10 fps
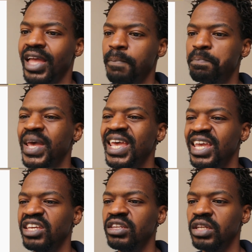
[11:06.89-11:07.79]
a
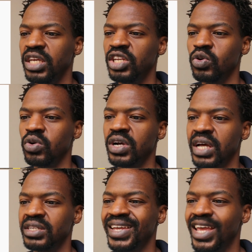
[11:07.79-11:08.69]
pain in your
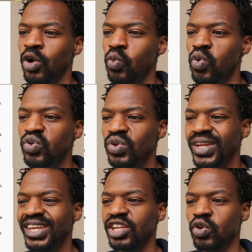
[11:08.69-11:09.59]
gut, a wound
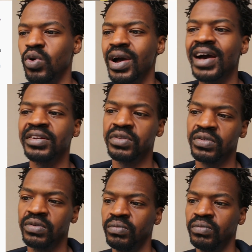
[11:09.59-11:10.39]
in your heart.